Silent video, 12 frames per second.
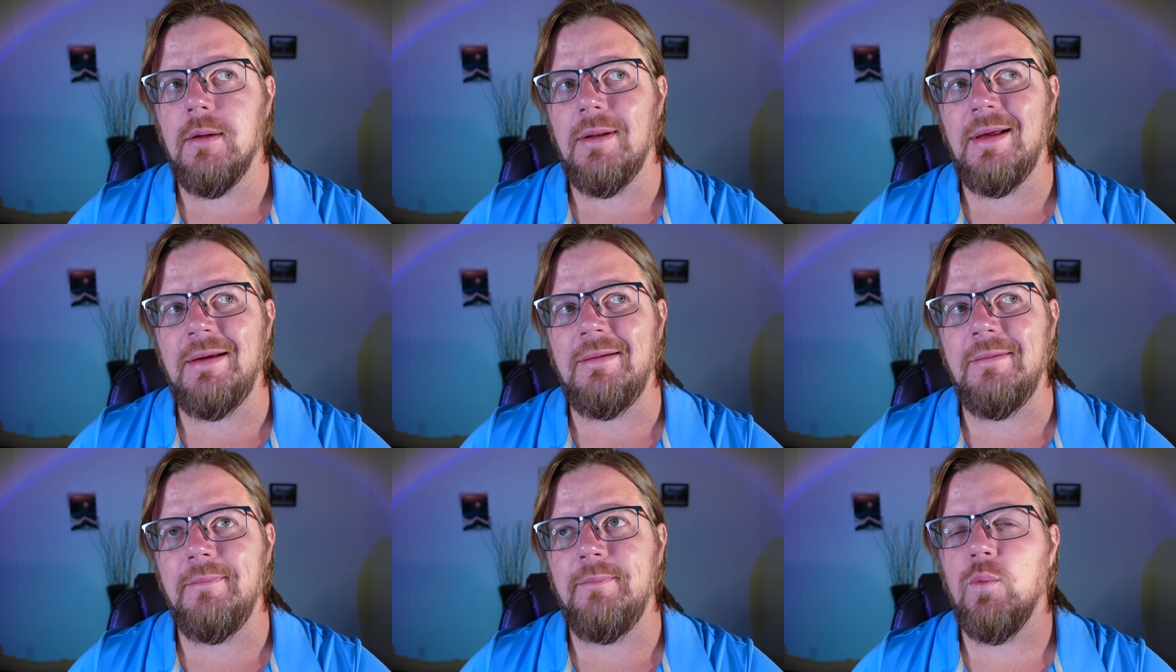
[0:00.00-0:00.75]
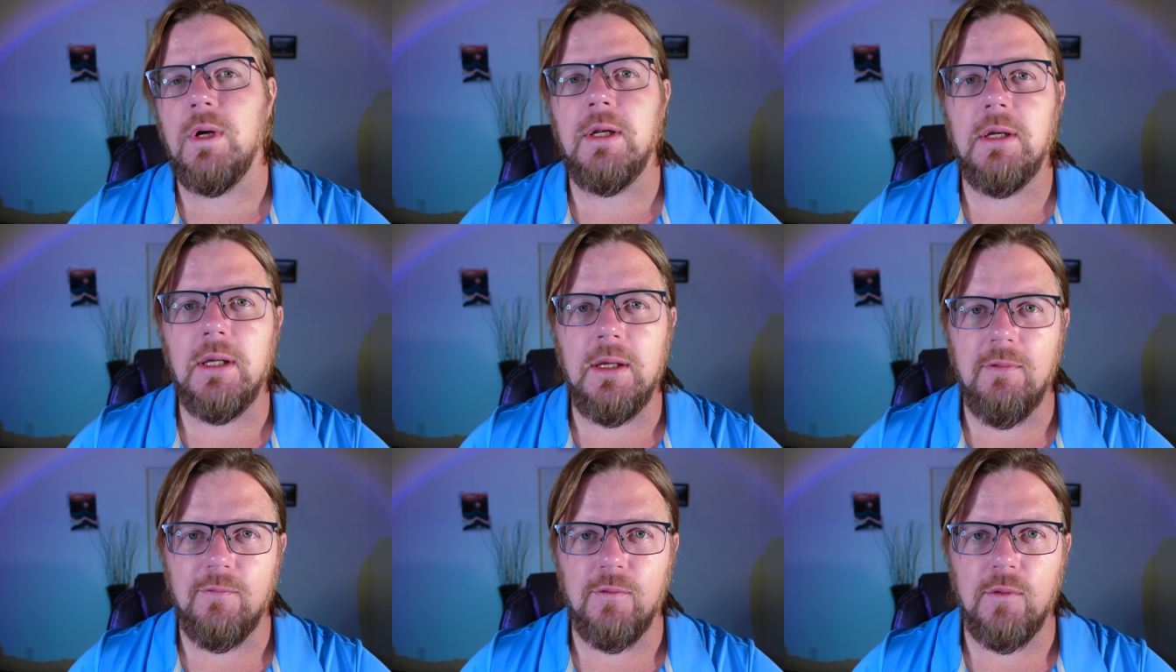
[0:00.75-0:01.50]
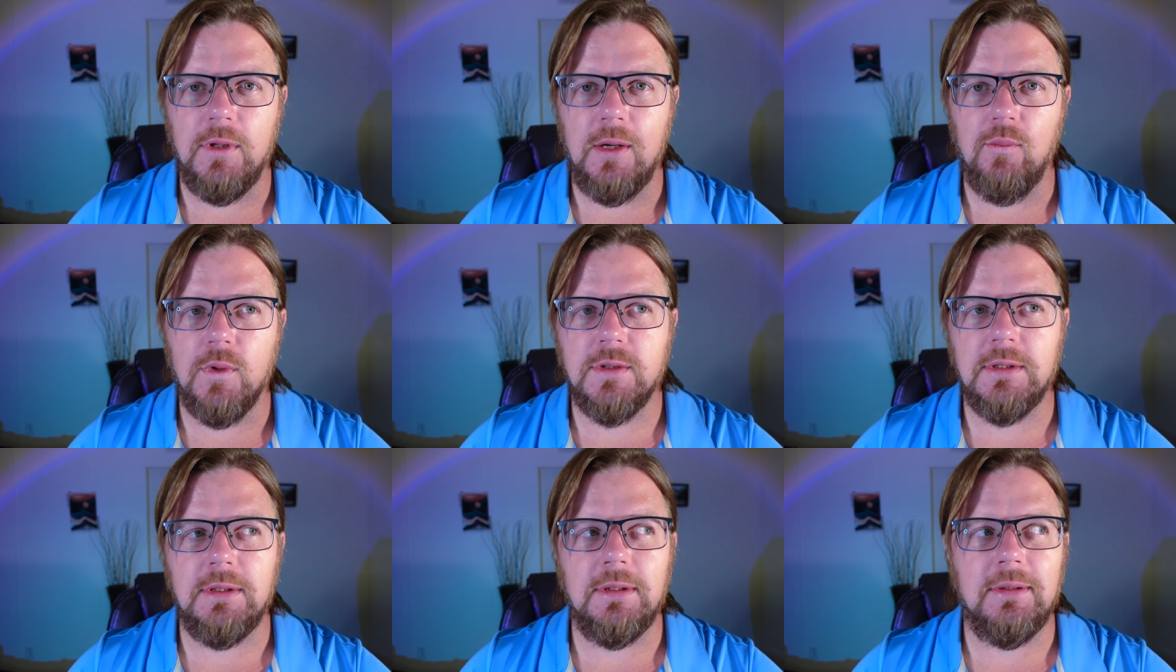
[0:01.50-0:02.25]
like ready to eat food that
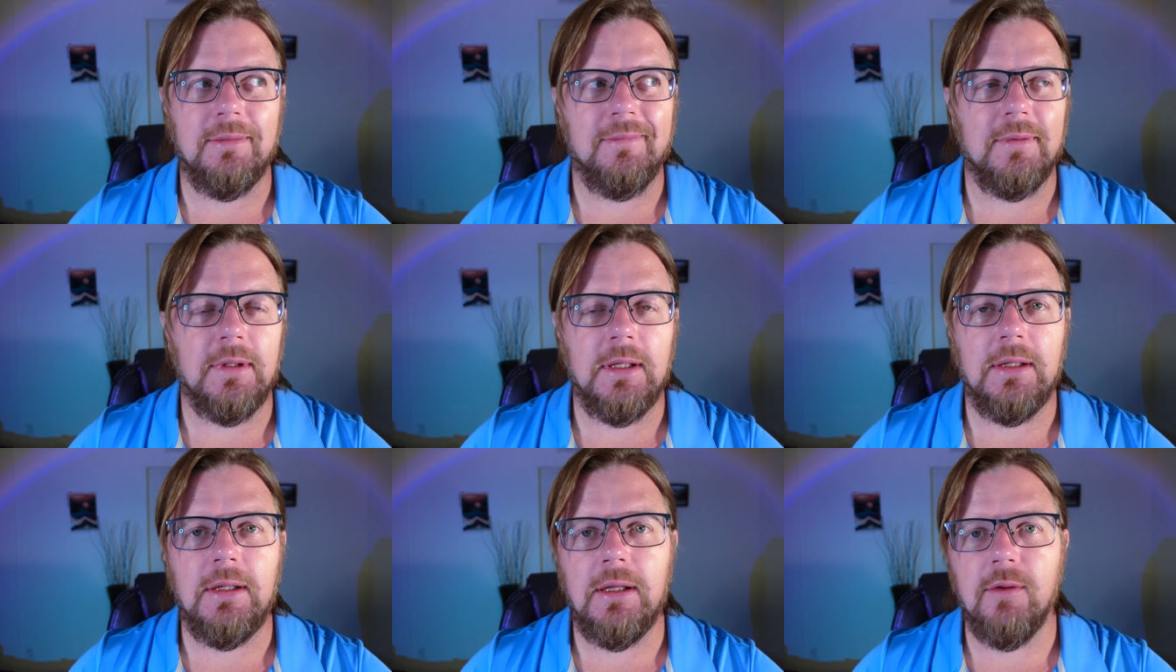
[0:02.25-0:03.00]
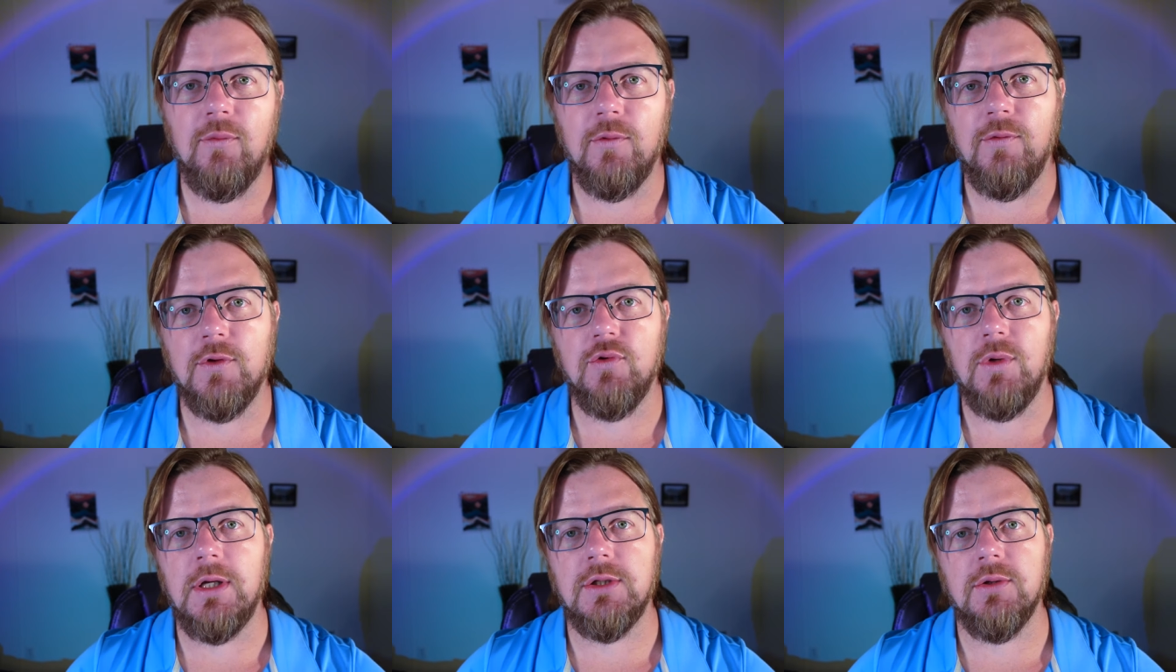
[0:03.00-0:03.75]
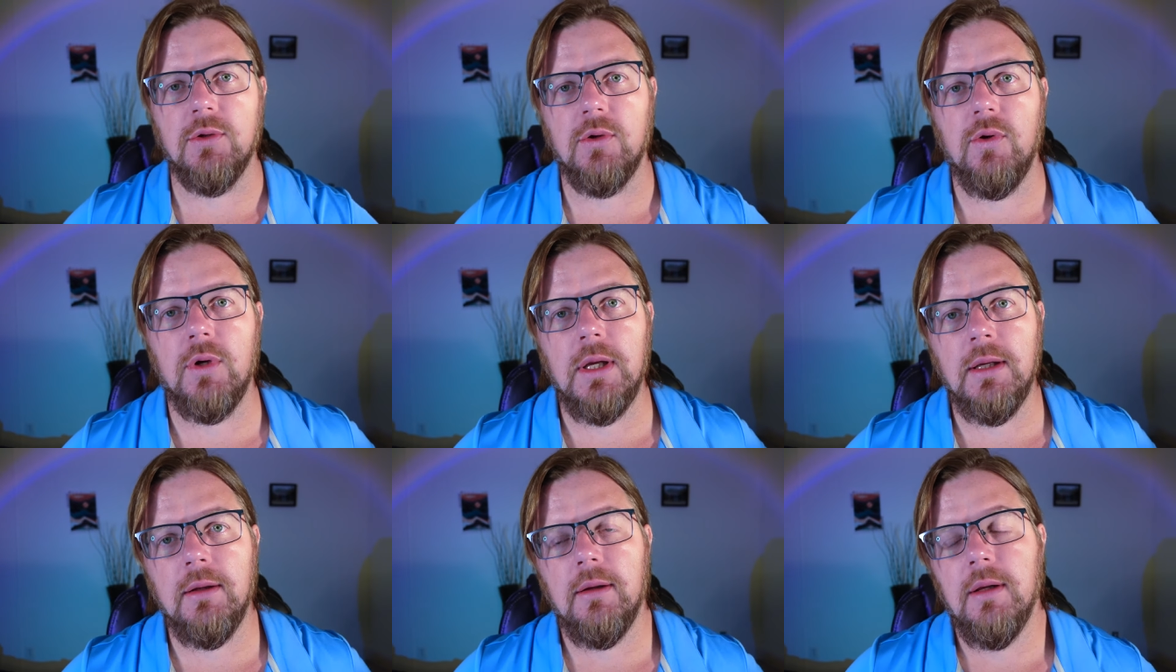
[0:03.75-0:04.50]
wasn't in need of refrigeration or
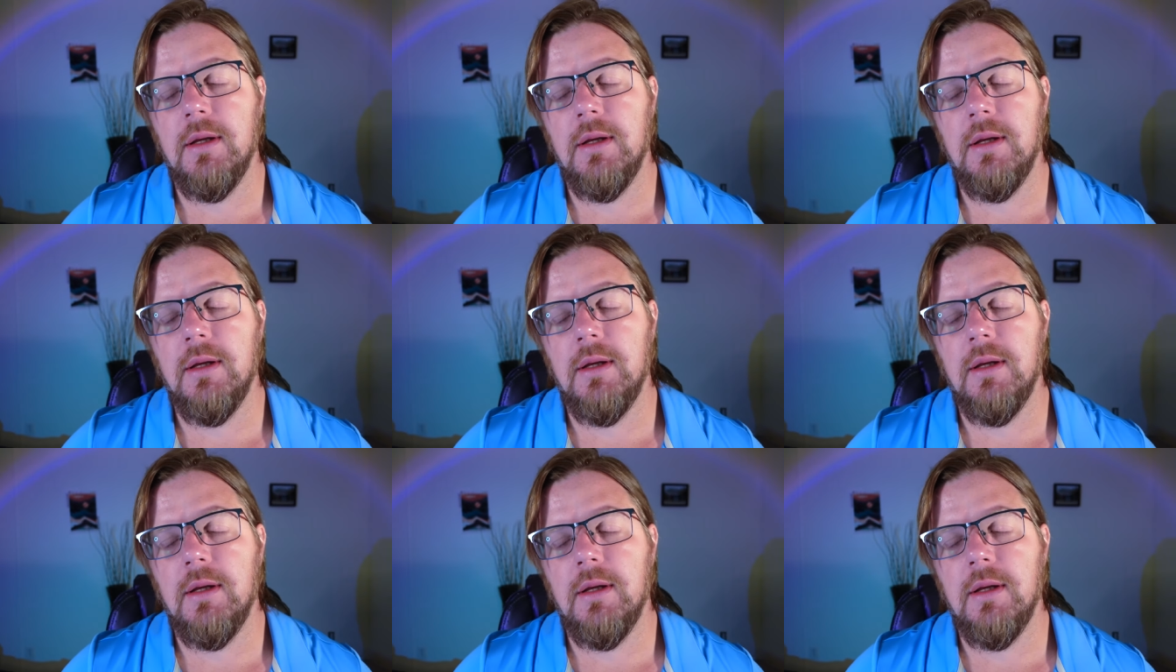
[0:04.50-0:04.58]
cooking.